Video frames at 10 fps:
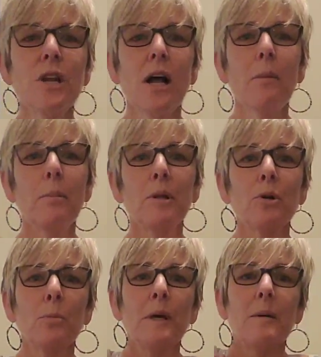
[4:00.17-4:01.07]
it up a
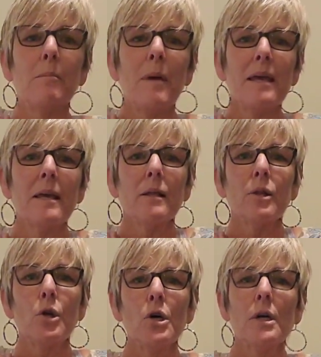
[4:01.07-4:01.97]
little bit, make it
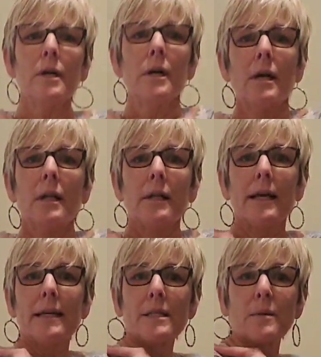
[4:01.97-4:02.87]
look
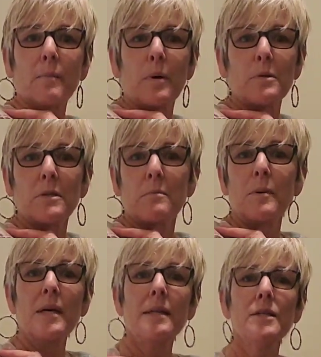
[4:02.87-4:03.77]
like it's supposed to
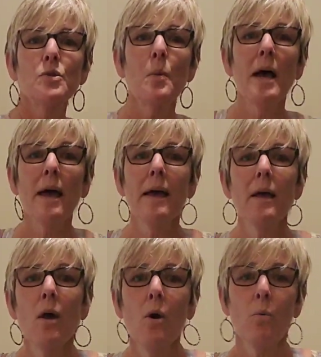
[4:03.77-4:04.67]
be this way,
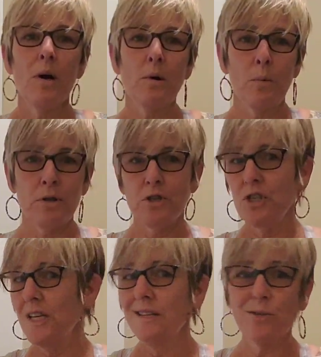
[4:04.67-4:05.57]
wear it with
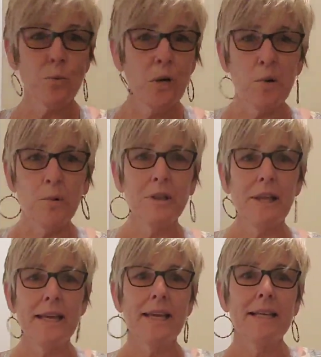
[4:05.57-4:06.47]
jeans, wear it with
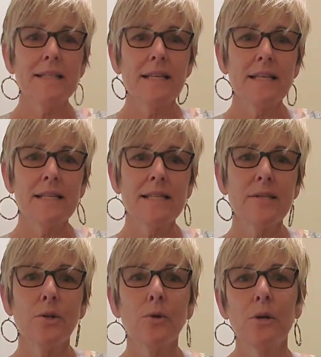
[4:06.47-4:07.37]
leggings, and it's
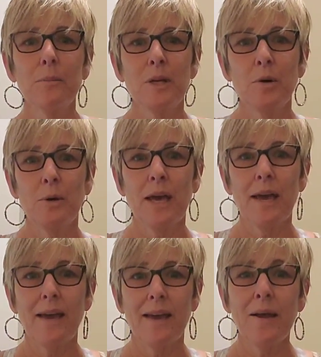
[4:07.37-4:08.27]
still going to be
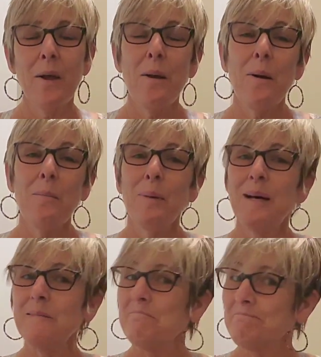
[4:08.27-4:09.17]
okay.
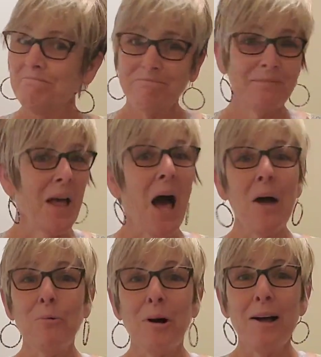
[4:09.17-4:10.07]
But I
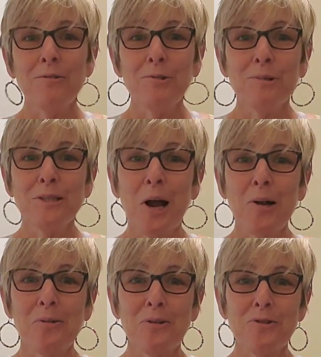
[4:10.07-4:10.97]
will have to
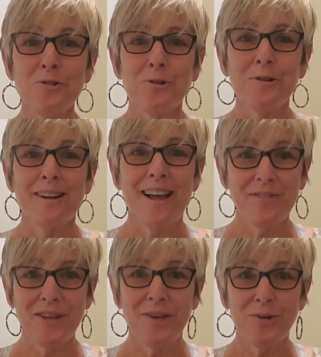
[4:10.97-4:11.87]
retire this shirt at
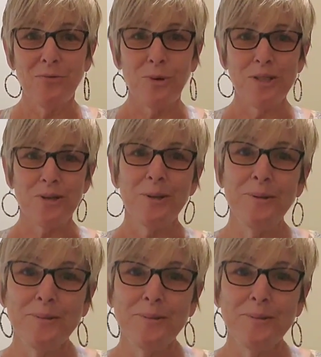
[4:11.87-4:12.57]
the end of winter.